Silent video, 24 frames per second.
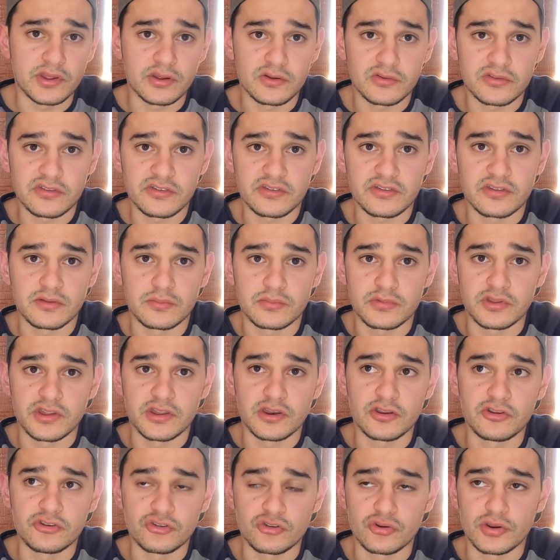ecosystem.
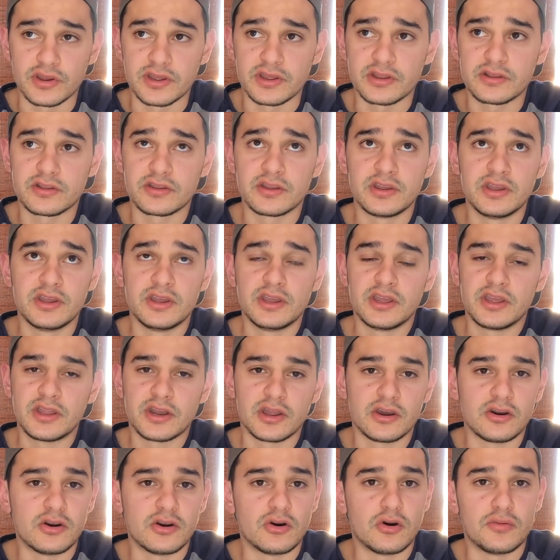Did you enjoy it?
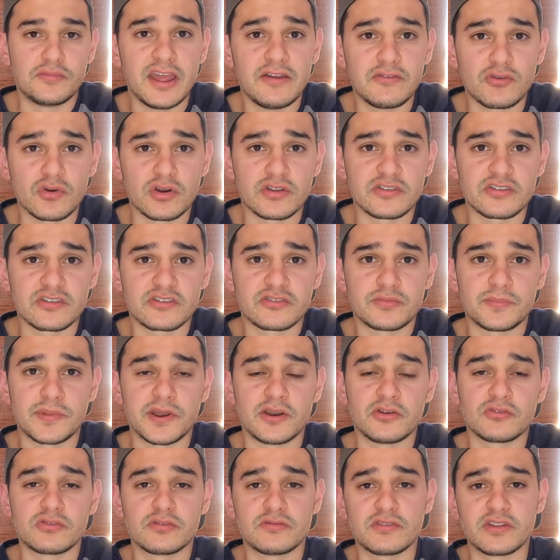Everyone's
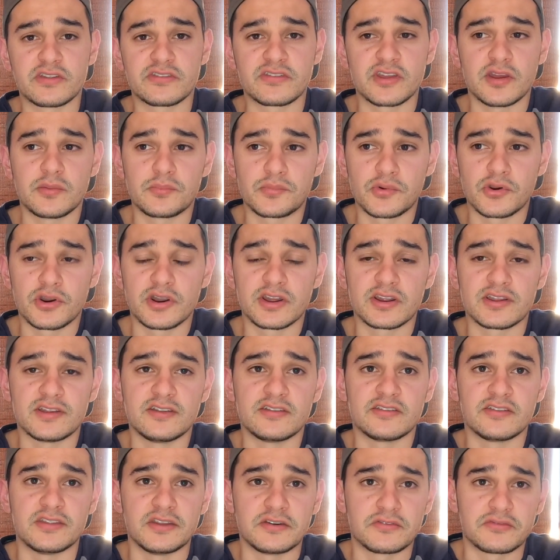experience with the same product
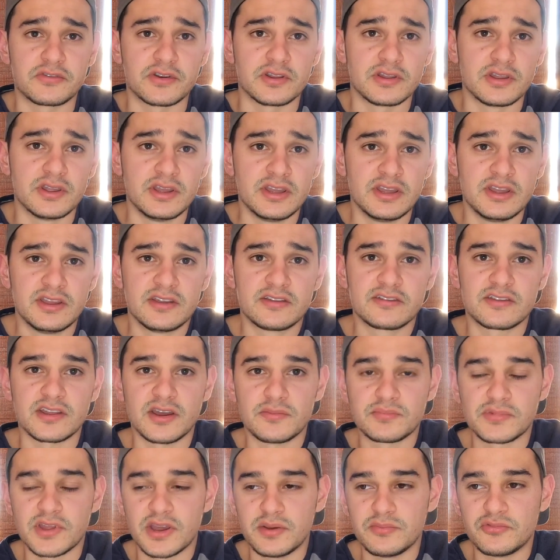is different.
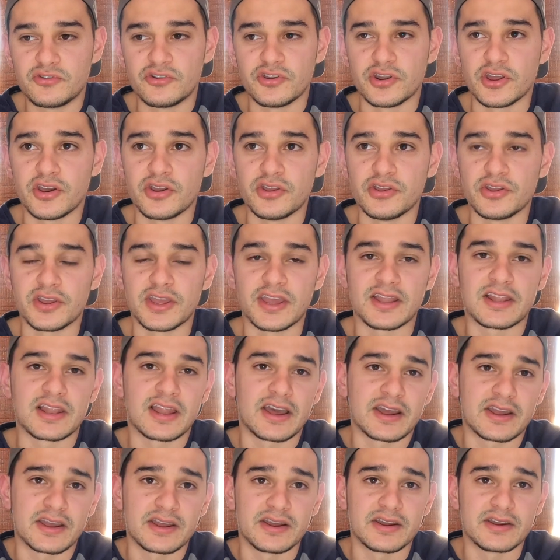Sometimes you get
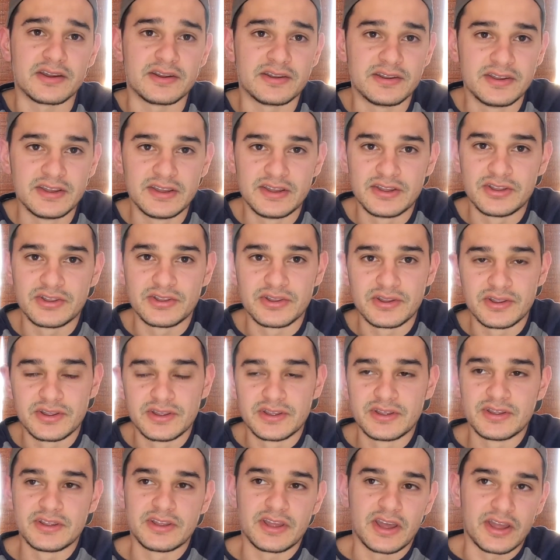like a
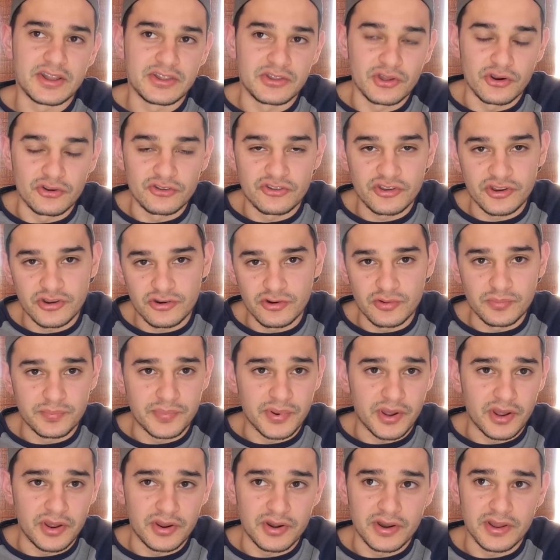dodgy
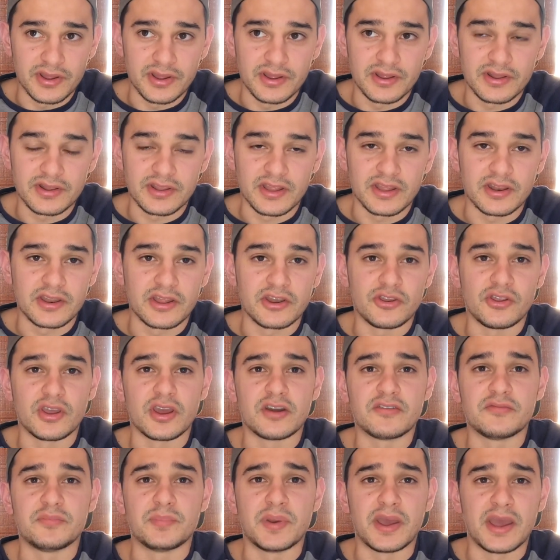component, and then you
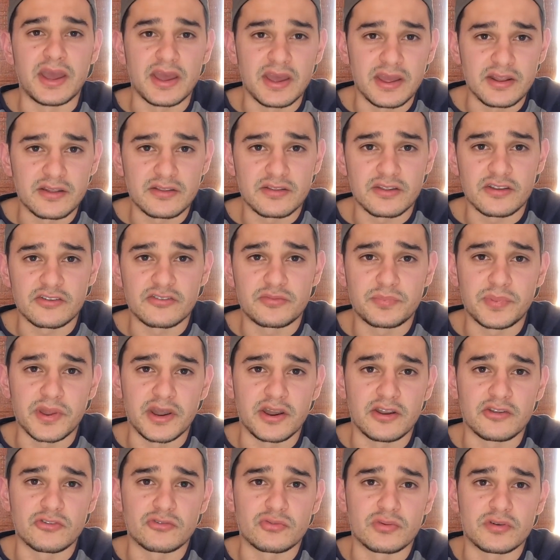have bad
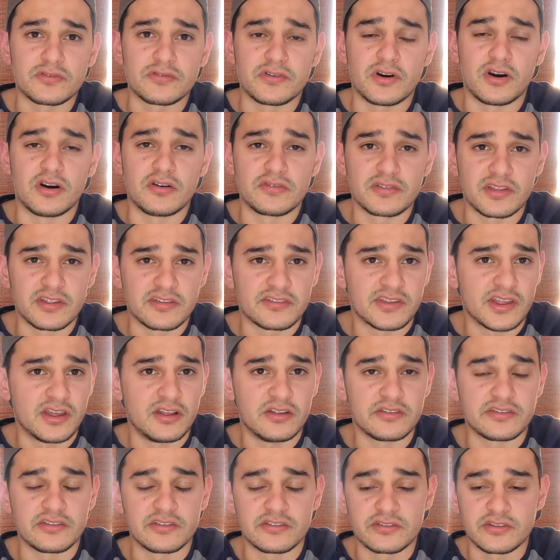experience with after
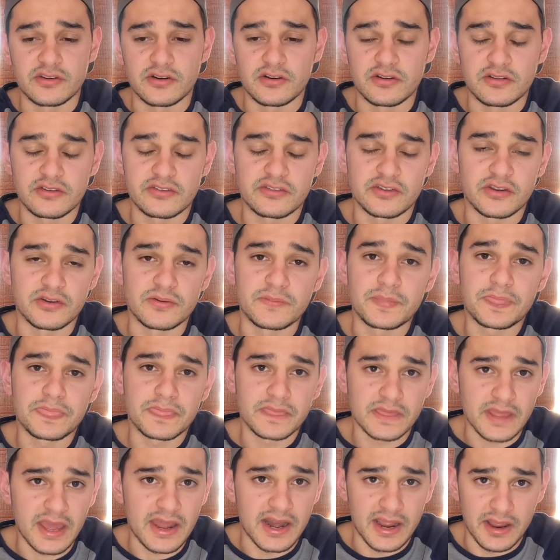sales and so on. So
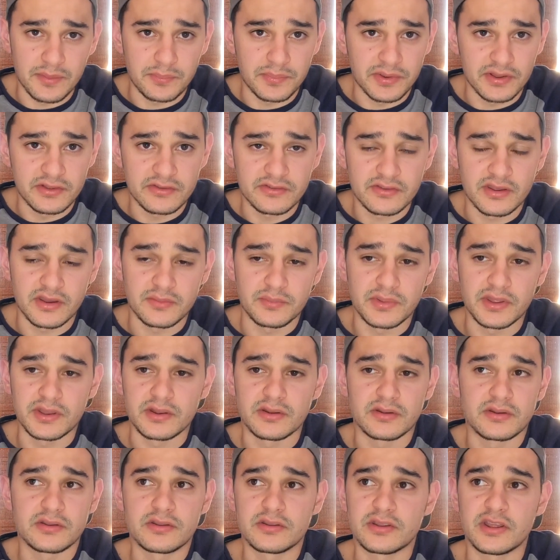that happens. I
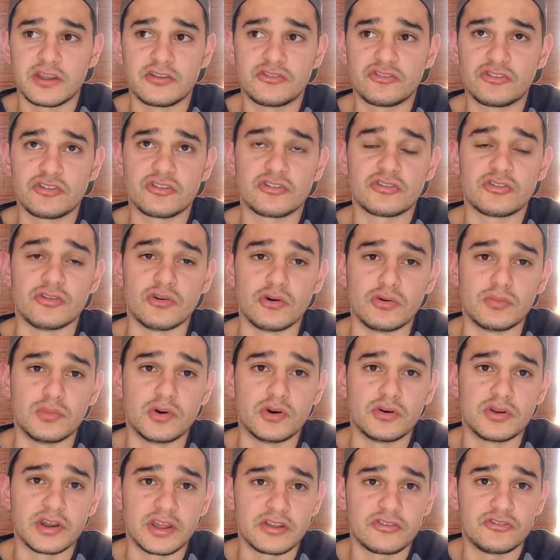mean, that's just
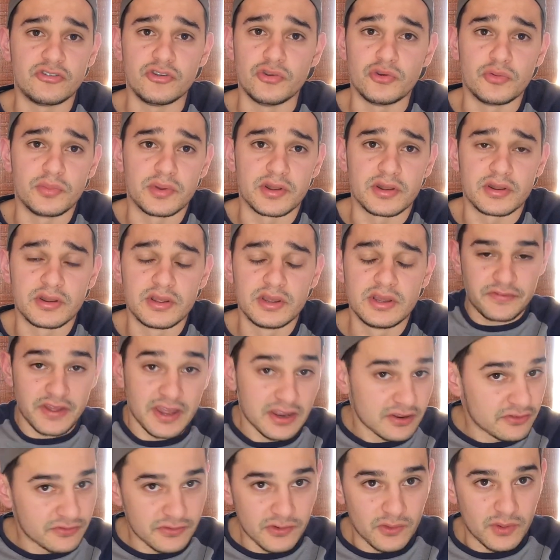normal, that's human.
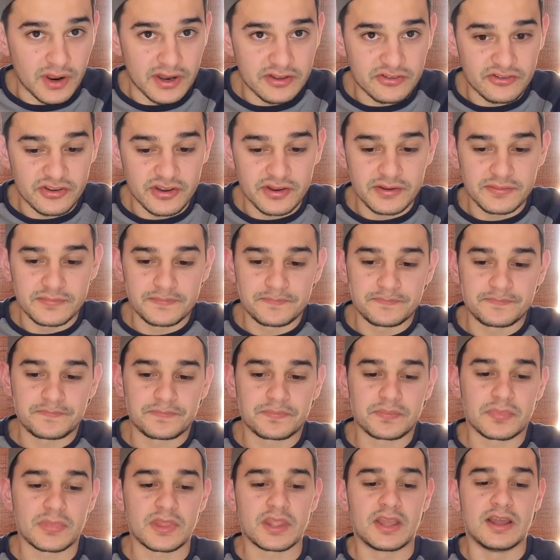Thanks for watching.
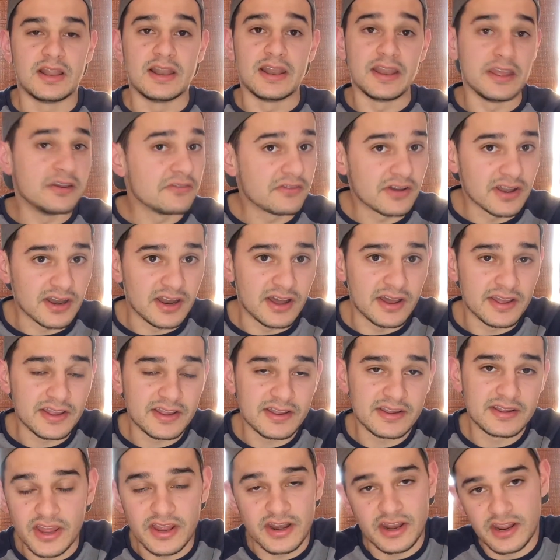Leave a
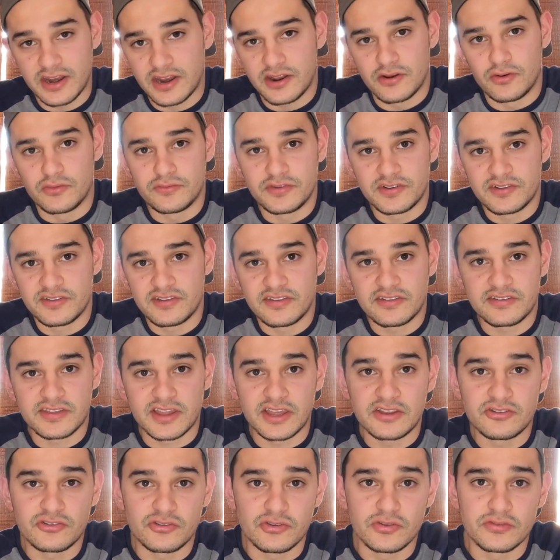like, and then obviously
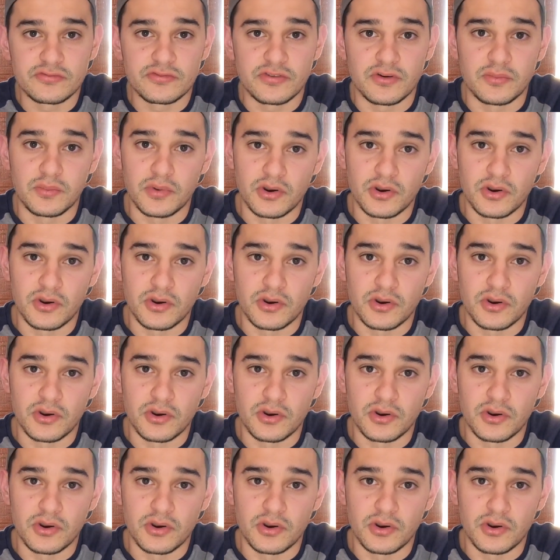stay tuned for